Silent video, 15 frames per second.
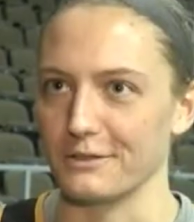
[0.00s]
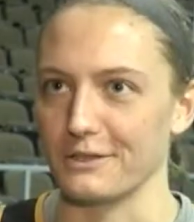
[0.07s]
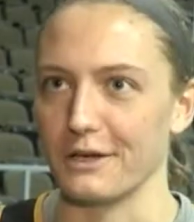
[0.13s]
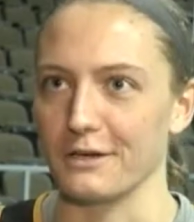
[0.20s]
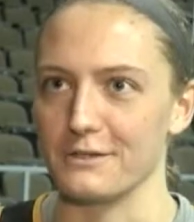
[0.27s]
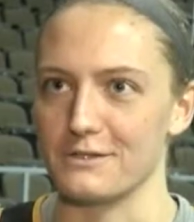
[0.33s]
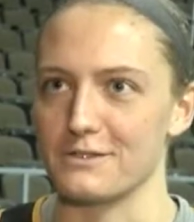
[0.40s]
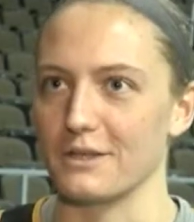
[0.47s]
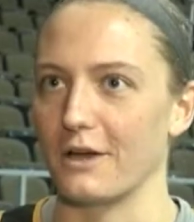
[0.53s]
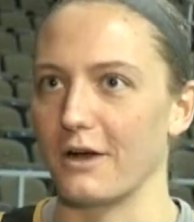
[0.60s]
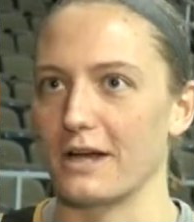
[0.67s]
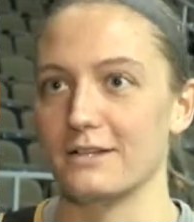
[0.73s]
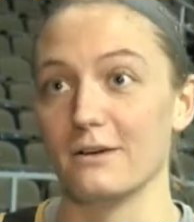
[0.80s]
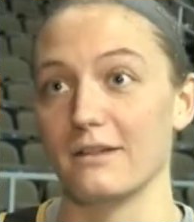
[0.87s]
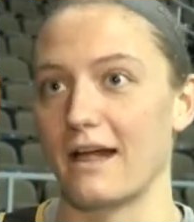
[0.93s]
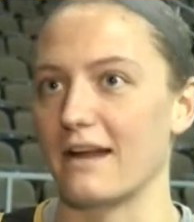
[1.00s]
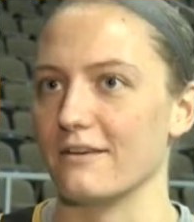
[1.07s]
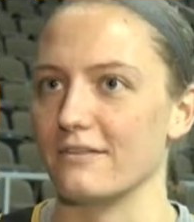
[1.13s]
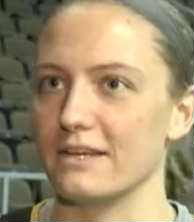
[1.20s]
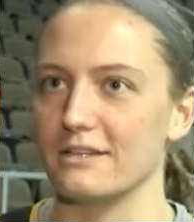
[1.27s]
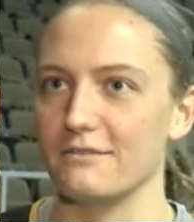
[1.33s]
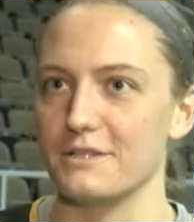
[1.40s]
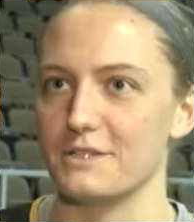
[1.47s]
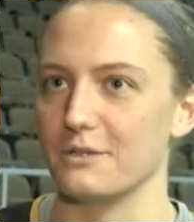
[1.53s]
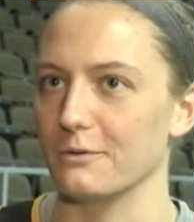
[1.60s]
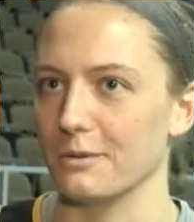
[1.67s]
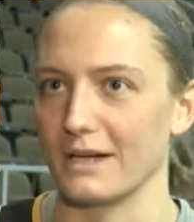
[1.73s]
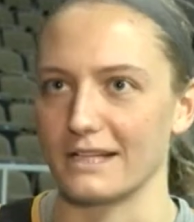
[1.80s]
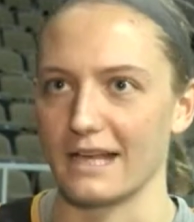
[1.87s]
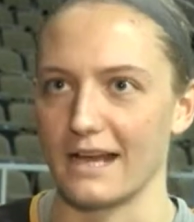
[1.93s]
coach, so I do a lot of individual
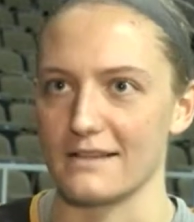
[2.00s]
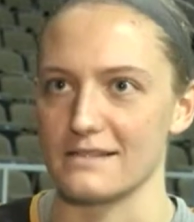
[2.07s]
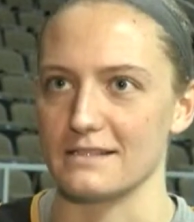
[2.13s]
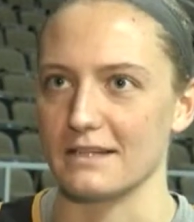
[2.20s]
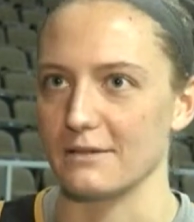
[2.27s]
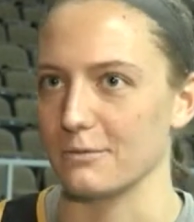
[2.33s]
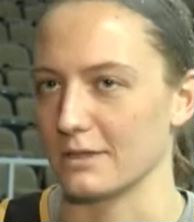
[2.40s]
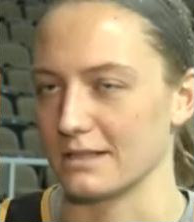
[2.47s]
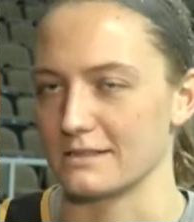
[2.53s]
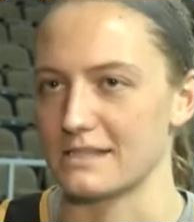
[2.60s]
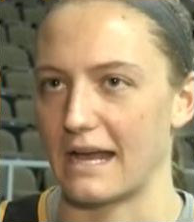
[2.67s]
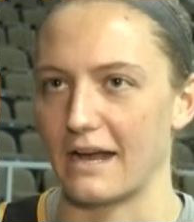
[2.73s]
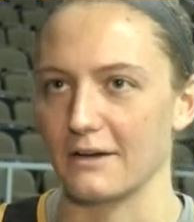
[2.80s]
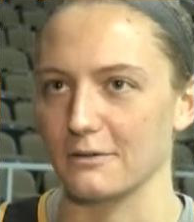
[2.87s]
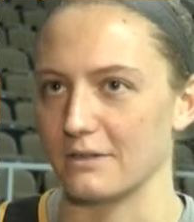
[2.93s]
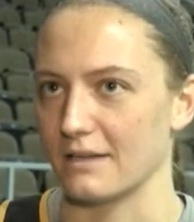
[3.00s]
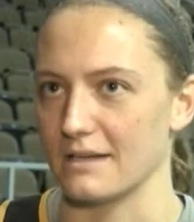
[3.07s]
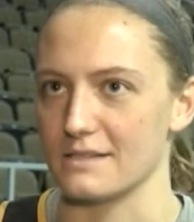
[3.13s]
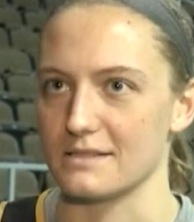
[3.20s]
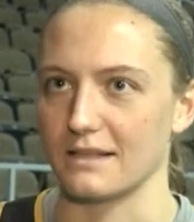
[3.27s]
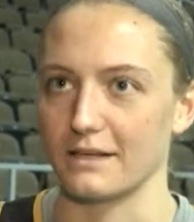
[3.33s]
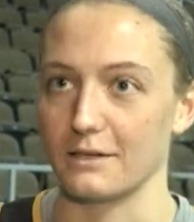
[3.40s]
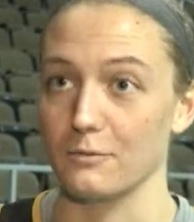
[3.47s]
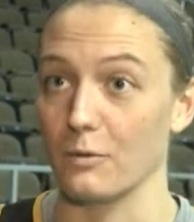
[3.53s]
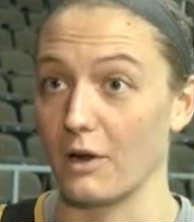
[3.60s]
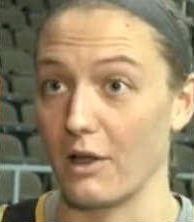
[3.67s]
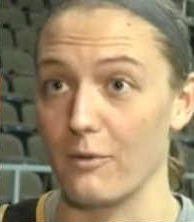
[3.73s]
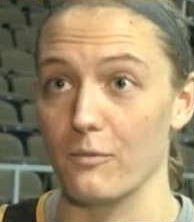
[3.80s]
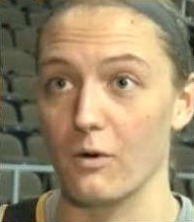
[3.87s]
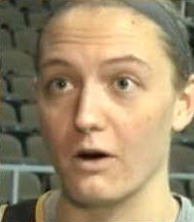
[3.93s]
workouts, and he works out with us like
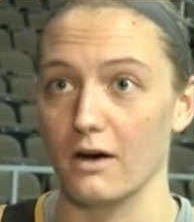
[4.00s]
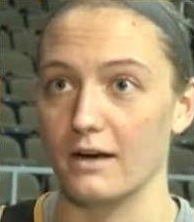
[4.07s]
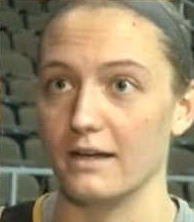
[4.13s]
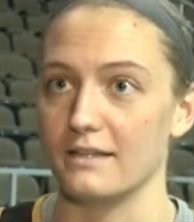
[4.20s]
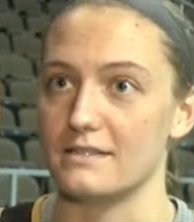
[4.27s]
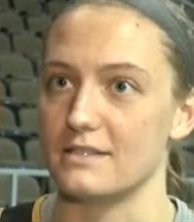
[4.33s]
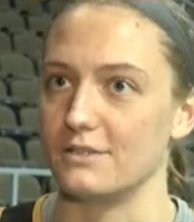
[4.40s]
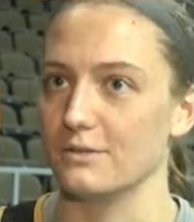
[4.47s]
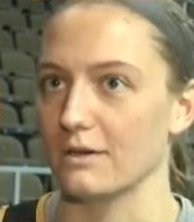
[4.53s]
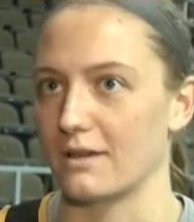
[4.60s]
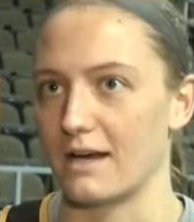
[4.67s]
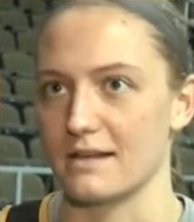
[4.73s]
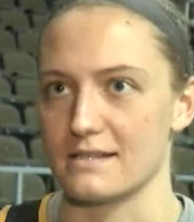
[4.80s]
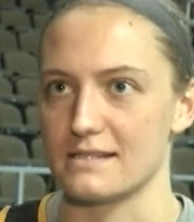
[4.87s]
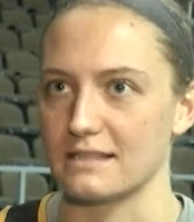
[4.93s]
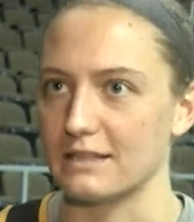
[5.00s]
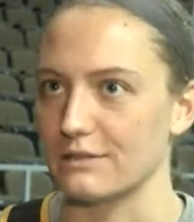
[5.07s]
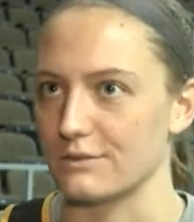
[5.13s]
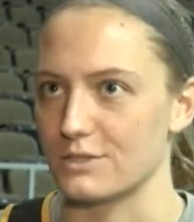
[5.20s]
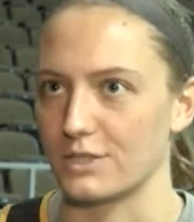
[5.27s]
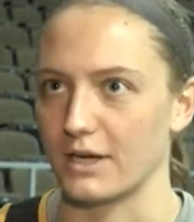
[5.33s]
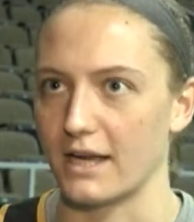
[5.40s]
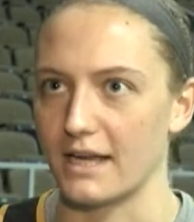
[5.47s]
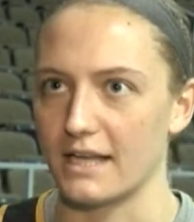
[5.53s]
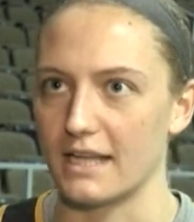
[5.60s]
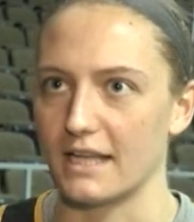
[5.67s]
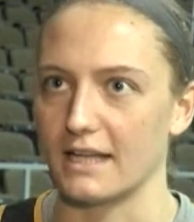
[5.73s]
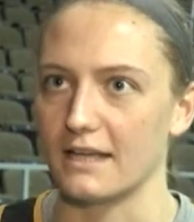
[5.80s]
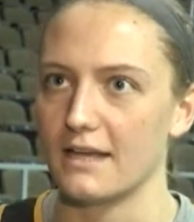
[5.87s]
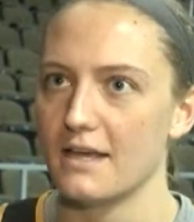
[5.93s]
one-on-one to do a lot of skill
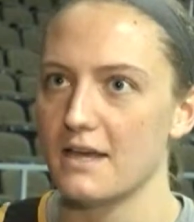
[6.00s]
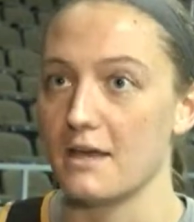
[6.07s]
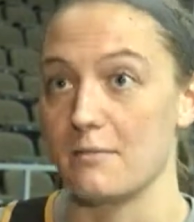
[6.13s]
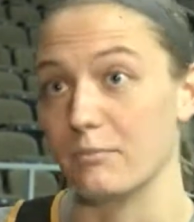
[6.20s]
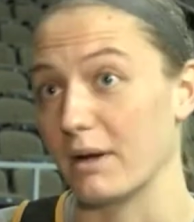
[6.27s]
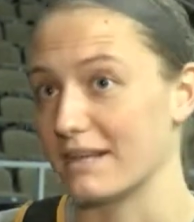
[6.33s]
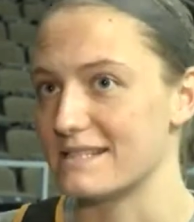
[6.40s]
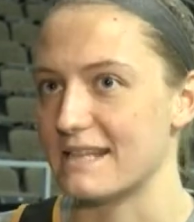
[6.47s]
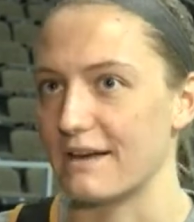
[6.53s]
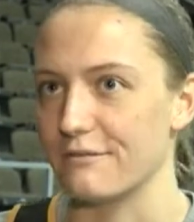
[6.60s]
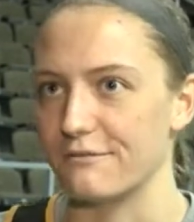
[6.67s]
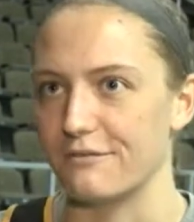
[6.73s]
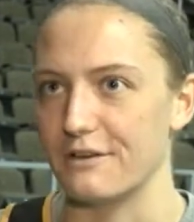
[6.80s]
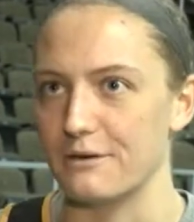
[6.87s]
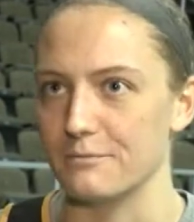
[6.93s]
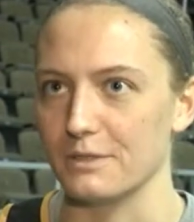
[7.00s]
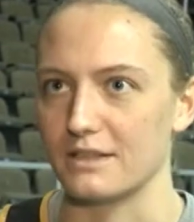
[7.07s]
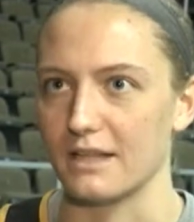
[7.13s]
training and breaks down film with